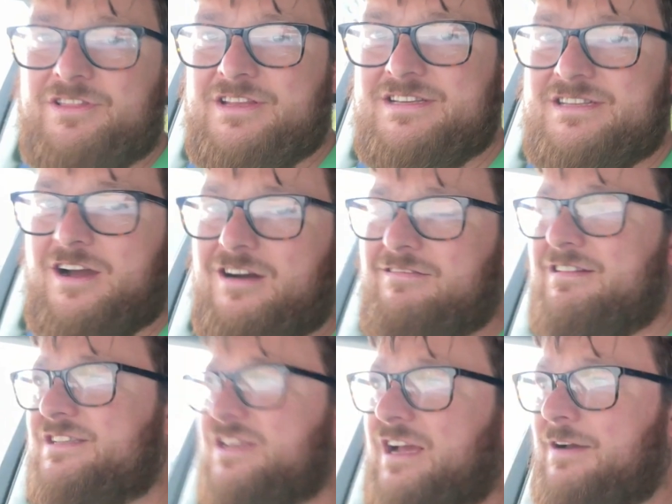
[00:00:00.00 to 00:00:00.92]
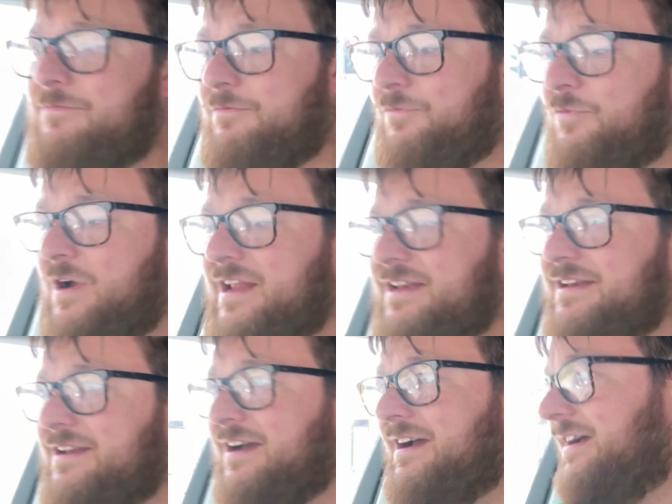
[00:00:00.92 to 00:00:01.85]
this car is
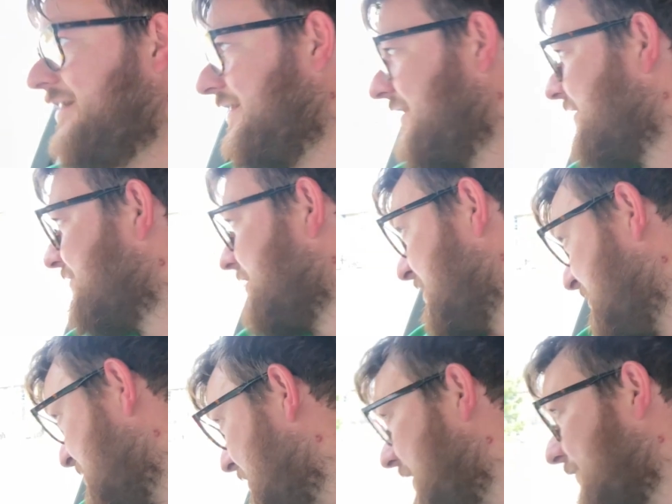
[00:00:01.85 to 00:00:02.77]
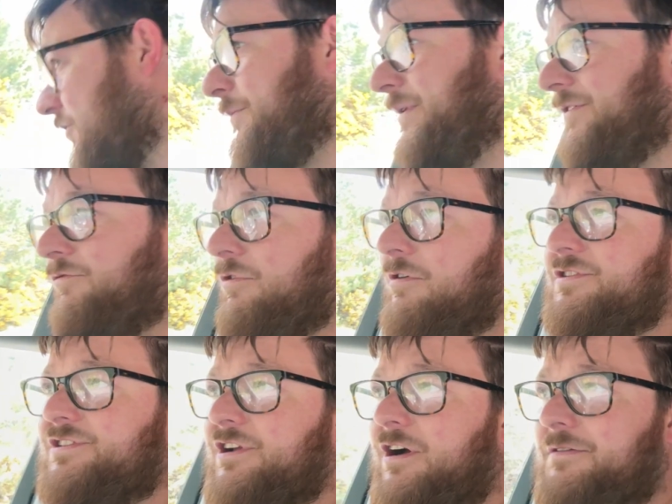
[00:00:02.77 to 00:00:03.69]
when turning. So I've got a bit of a rolling
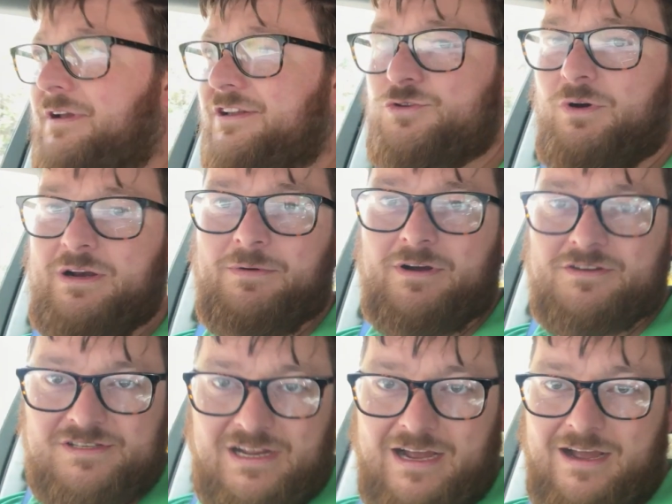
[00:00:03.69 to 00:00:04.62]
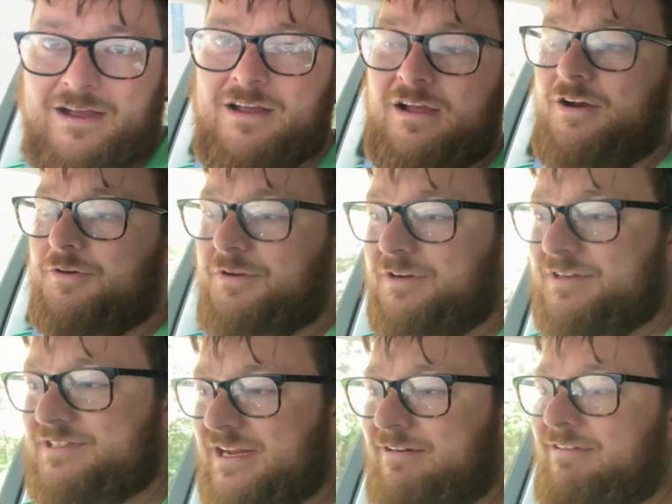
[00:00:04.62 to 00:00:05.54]
start. I'm going 20 miles an hour, and I'm going to
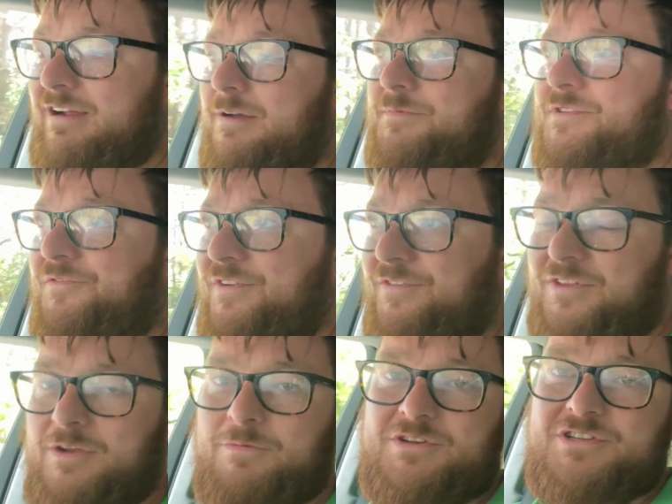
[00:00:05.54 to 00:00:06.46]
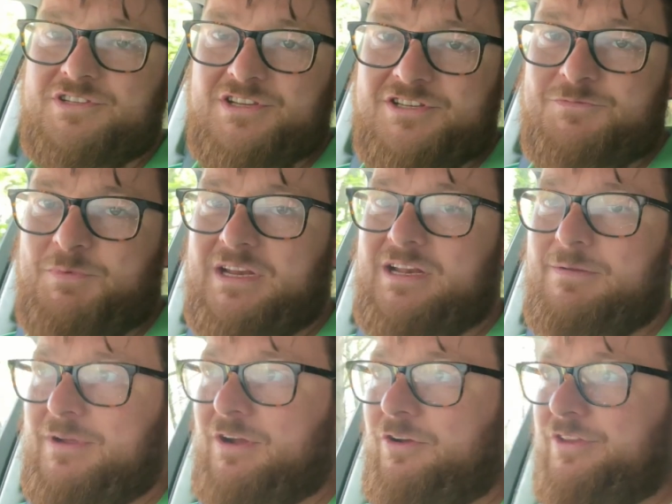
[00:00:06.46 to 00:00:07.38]
accelerate up to 50, which is the speed
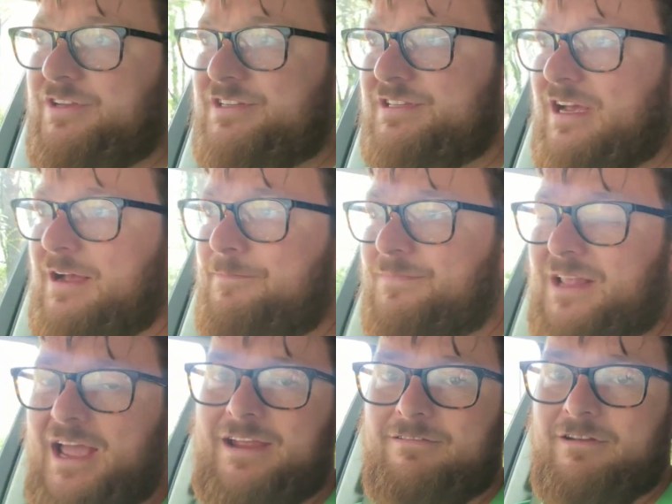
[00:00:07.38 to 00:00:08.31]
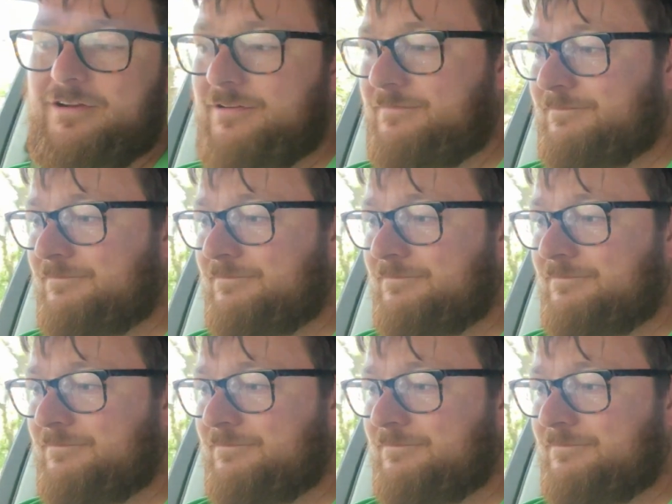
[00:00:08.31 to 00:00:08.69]
limit on this A road.